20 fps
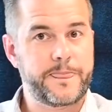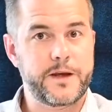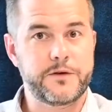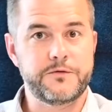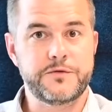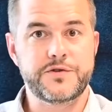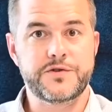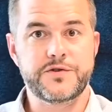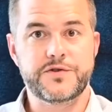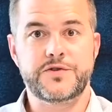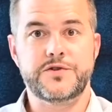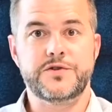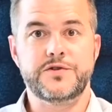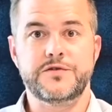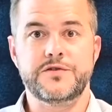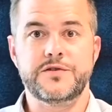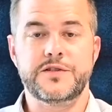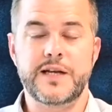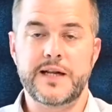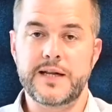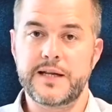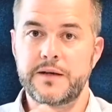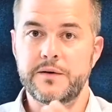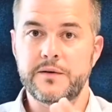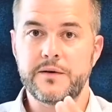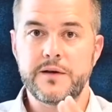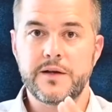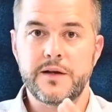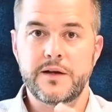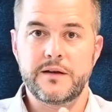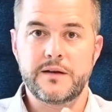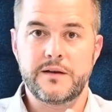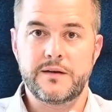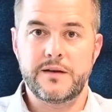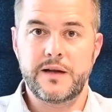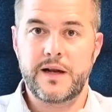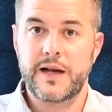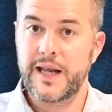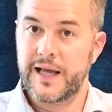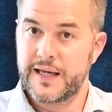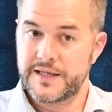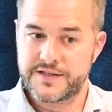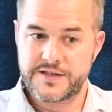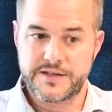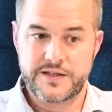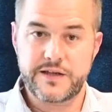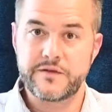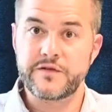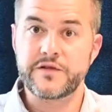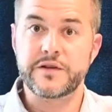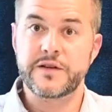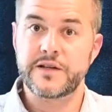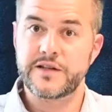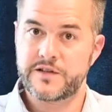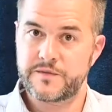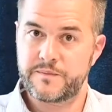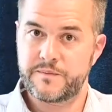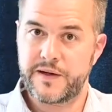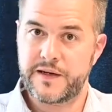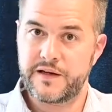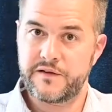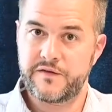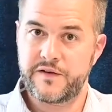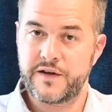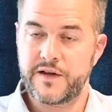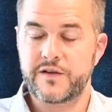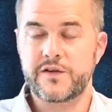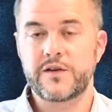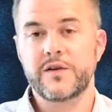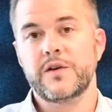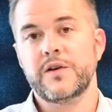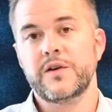or it just doesn't tell you that the glass gives you this benefit